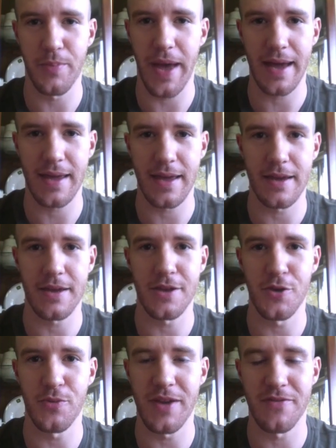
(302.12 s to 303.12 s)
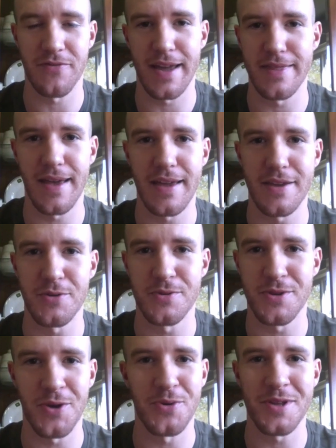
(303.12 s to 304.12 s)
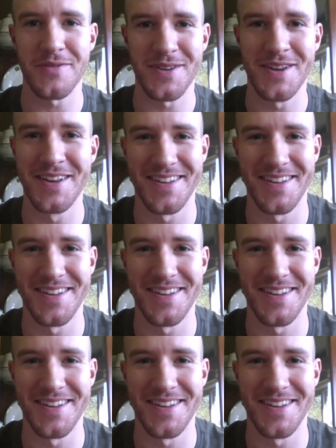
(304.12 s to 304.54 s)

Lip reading: unpacking, you may find that you don't even,